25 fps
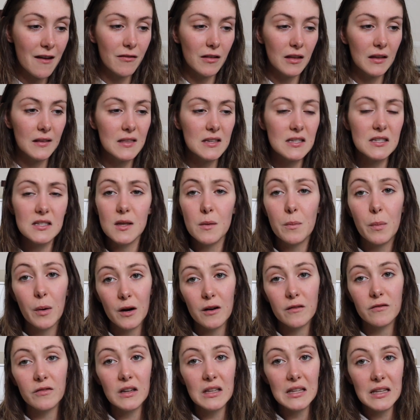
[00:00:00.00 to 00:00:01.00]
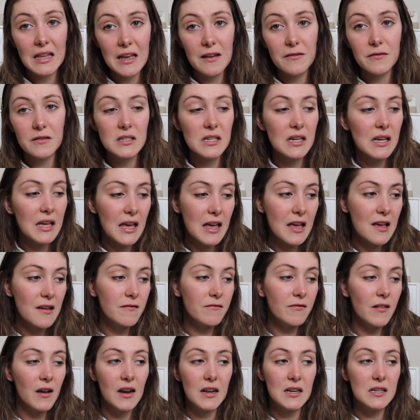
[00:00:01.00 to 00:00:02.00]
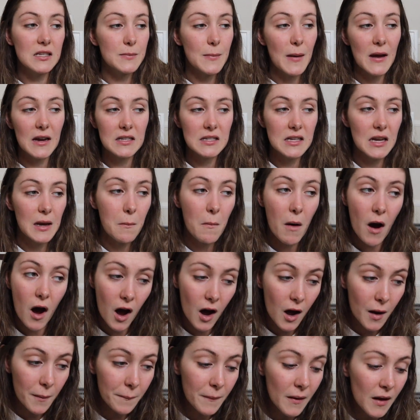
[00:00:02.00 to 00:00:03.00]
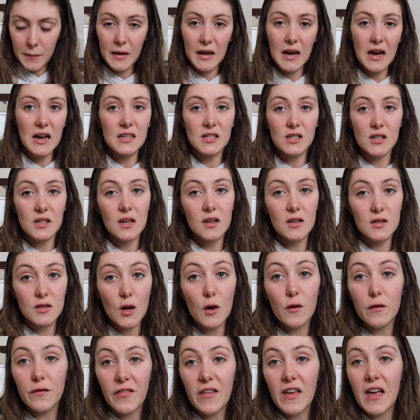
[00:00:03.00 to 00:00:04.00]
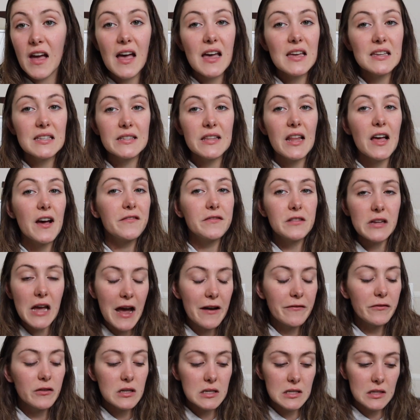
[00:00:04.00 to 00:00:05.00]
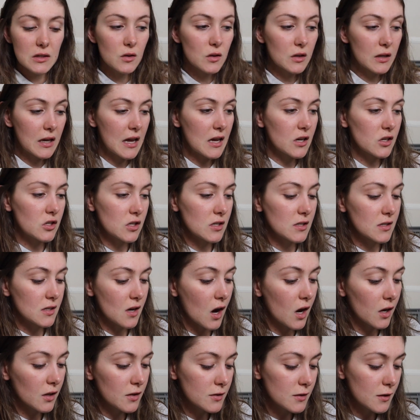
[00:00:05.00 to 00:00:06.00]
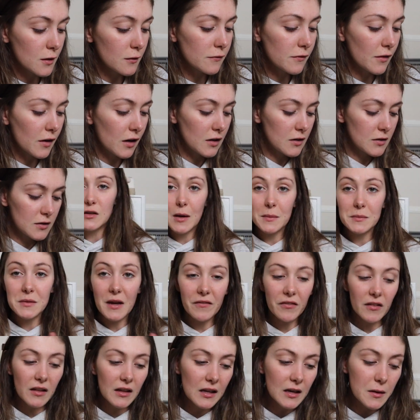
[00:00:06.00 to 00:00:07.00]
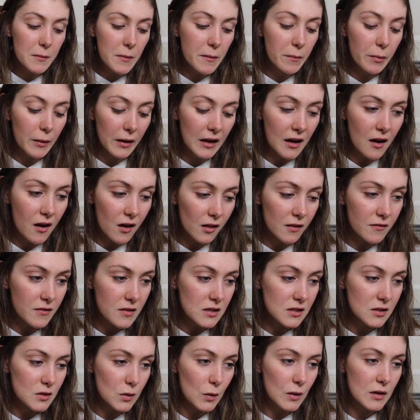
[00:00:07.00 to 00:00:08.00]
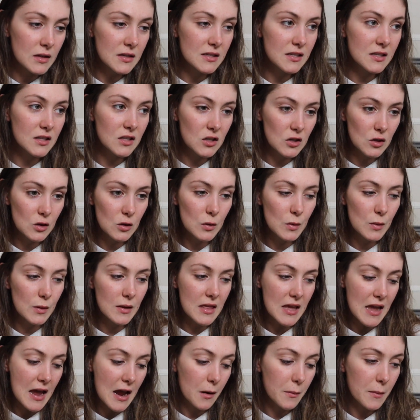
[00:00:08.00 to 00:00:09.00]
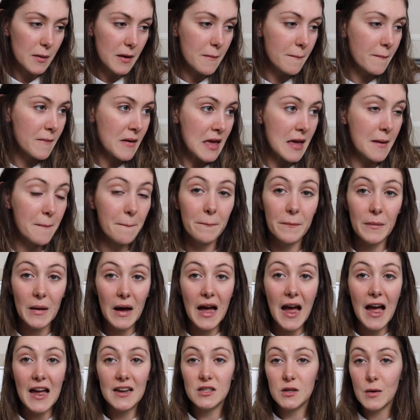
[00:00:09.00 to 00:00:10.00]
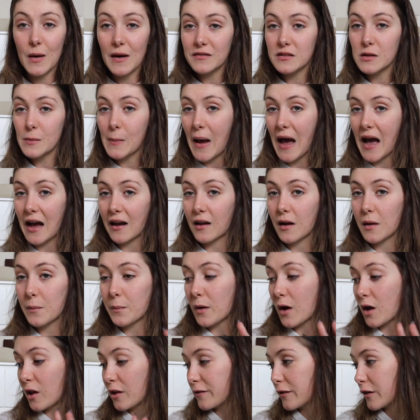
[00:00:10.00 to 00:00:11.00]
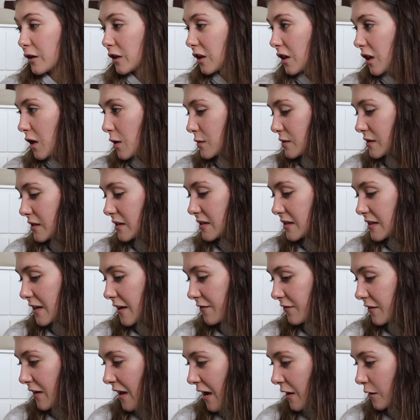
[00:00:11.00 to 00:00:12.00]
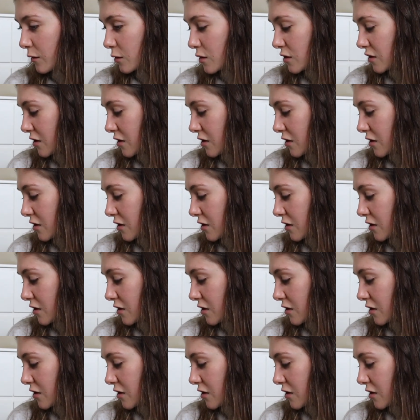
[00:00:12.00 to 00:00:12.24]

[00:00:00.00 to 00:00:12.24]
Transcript: I feel like this is the perfect gift to give an expecting mom because Sophia has loved loved every single kit she's gotten so far. So I'm definitely going to be bringing all of these toys to the Airbnb. But I do have to pack up all of her clothes and stuff now.